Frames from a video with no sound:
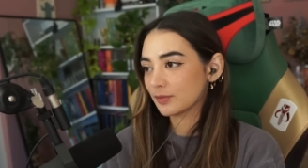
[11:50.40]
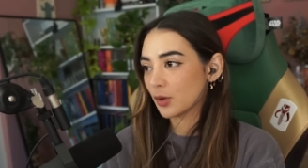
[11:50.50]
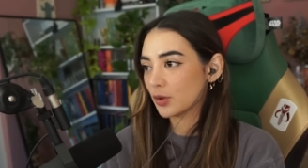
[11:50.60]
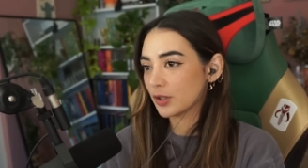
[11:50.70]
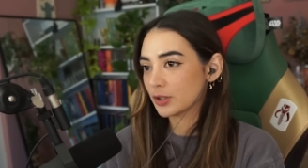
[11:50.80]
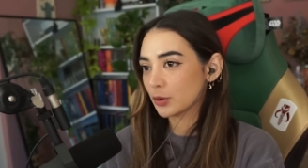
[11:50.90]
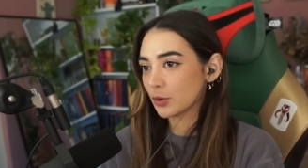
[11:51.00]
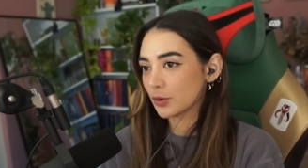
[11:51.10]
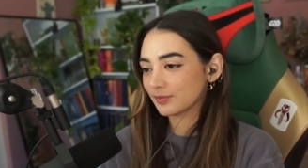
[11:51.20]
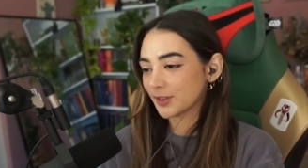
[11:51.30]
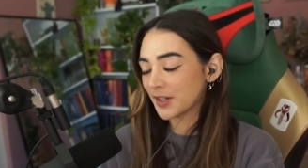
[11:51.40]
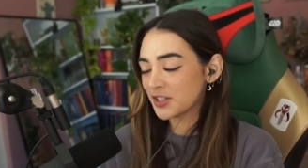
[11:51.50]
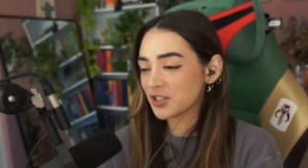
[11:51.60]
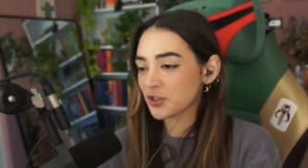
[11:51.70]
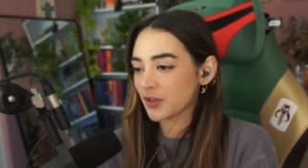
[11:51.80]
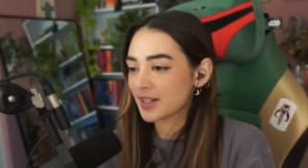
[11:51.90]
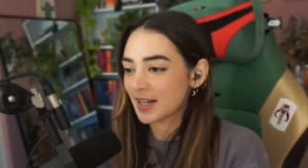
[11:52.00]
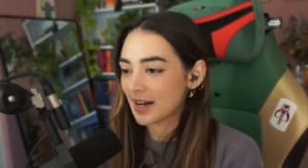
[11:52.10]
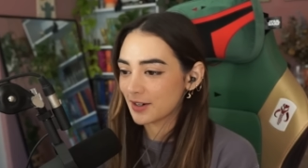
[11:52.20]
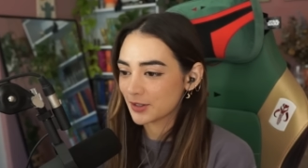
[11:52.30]
Holding a sword. I think she's a great
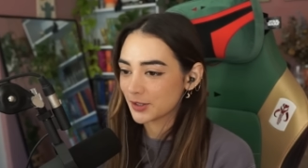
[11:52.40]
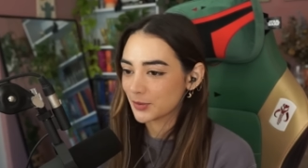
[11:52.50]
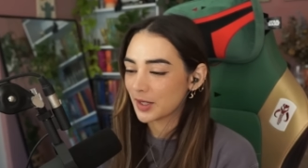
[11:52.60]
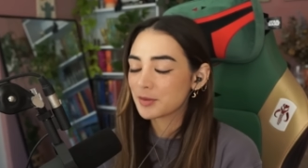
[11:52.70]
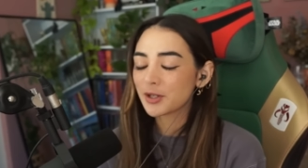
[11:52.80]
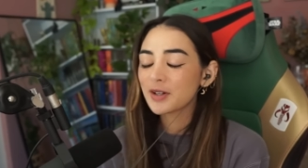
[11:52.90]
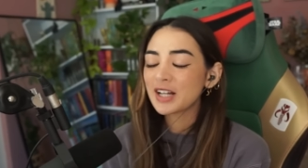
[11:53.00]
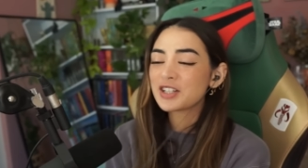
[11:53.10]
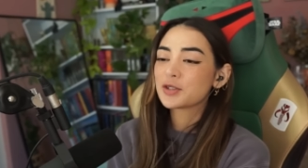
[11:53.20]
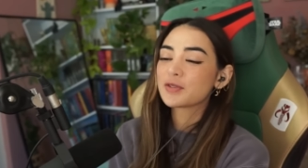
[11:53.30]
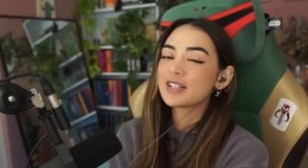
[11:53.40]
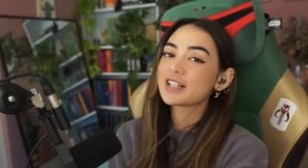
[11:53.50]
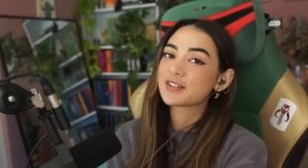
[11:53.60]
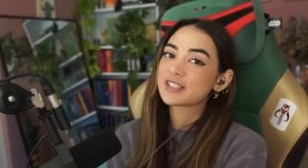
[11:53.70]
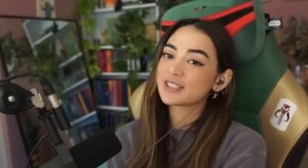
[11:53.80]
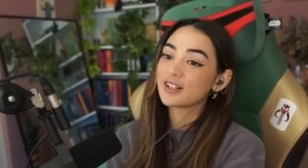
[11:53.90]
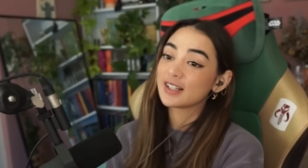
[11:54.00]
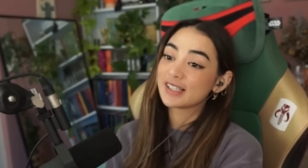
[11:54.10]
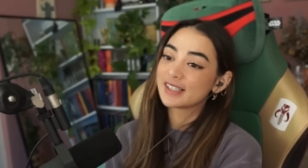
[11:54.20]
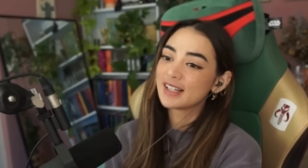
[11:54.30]
character as well. I'm so glad she's on Rhaenyra's
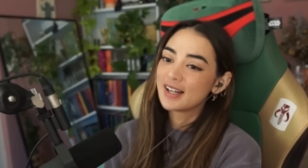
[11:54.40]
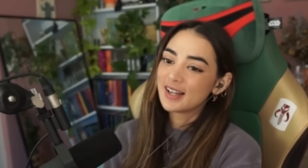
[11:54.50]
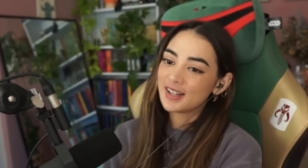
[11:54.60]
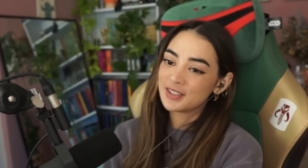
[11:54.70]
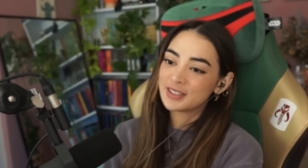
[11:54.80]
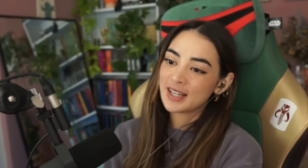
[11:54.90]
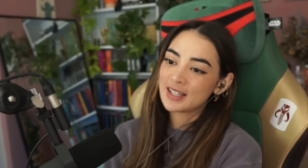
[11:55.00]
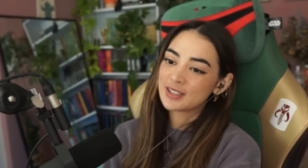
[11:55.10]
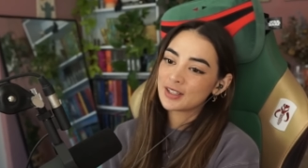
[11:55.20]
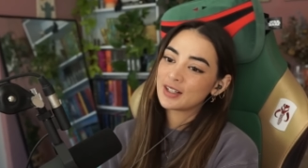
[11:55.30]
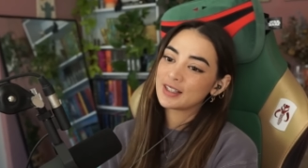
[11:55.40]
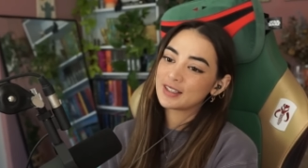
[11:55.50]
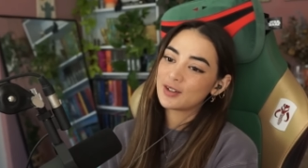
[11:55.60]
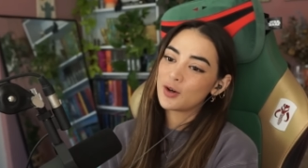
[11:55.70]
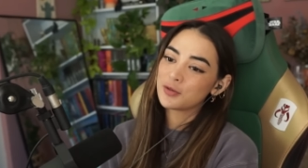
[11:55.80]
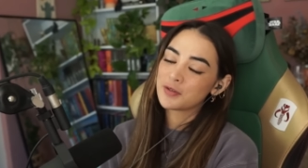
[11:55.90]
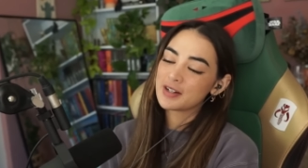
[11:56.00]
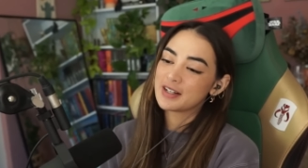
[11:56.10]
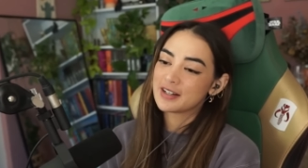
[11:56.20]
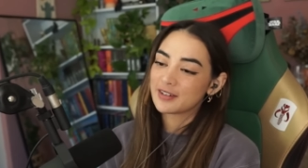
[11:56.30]
side and she's there to like offer
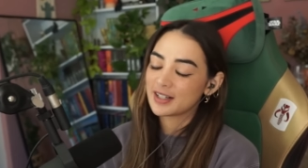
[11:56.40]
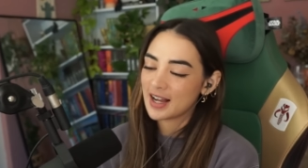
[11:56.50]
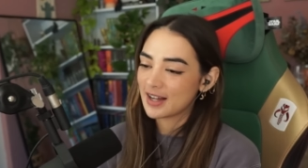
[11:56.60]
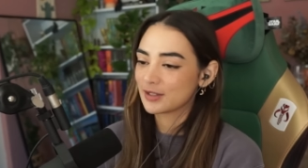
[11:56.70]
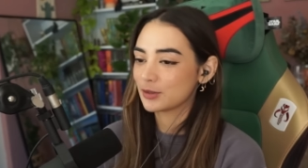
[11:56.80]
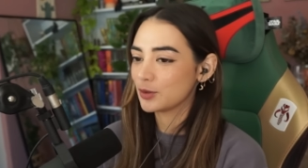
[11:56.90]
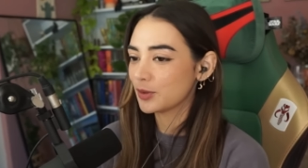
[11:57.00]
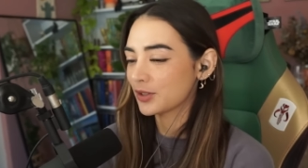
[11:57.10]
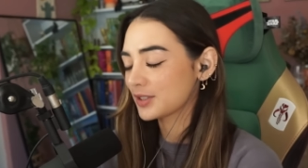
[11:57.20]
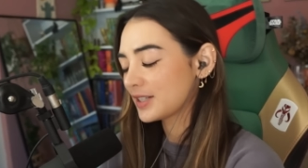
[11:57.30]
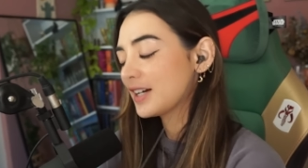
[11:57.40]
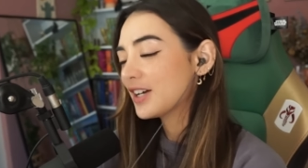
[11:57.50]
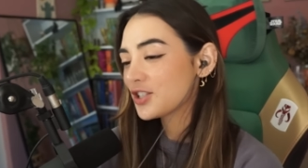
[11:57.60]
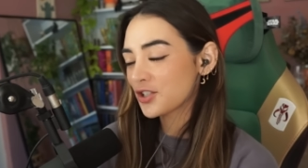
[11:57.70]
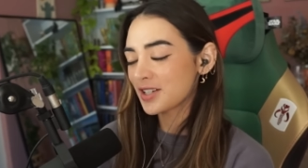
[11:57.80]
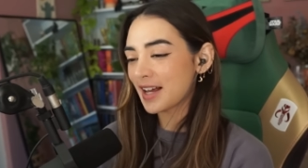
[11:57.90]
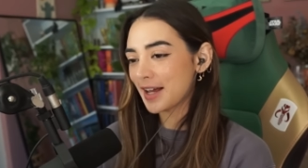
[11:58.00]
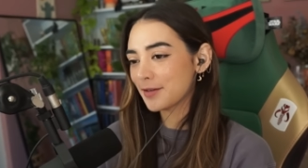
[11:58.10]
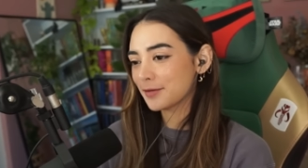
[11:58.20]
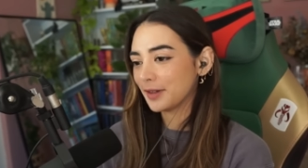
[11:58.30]
Rhaenyra counsel because she doesn't
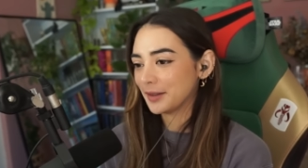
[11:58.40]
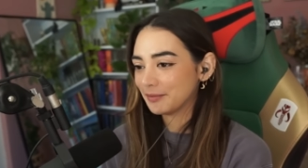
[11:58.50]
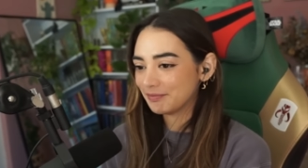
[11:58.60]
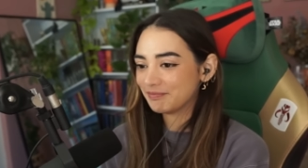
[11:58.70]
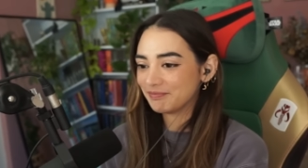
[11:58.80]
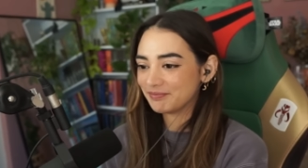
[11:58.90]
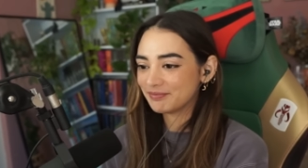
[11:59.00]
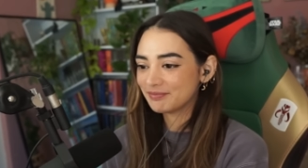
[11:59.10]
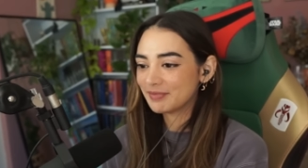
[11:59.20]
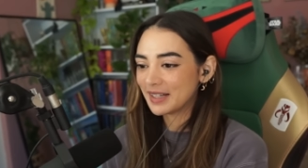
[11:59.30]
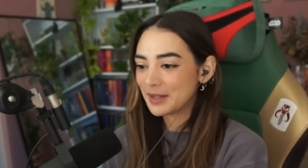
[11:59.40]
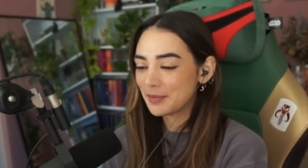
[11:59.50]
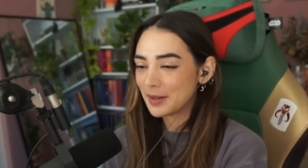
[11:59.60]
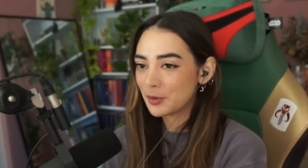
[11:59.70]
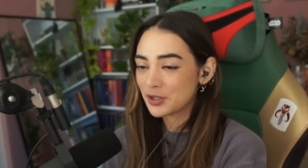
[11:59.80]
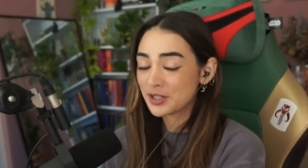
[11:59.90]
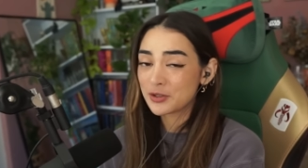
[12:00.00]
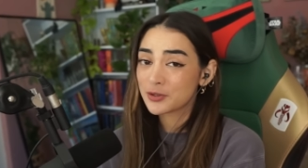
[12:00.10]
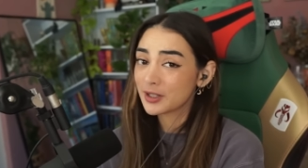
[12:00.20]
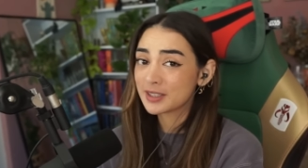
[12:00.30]
have like many people she
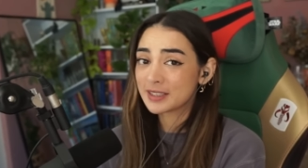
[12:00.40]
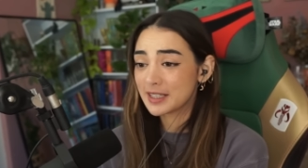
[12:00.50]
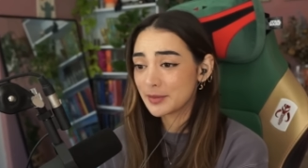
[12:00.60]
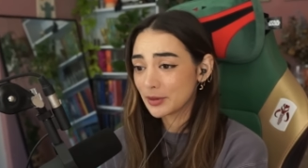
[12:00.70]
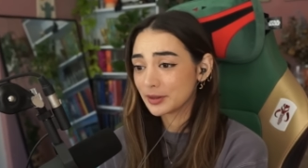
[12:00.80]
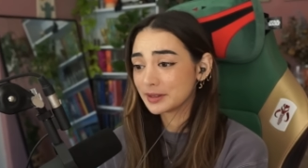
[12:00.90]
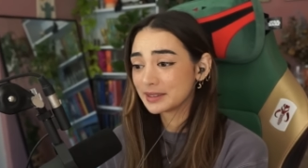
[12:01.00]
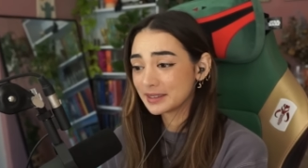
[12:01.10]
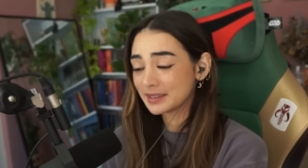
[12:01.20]
can trust anymore.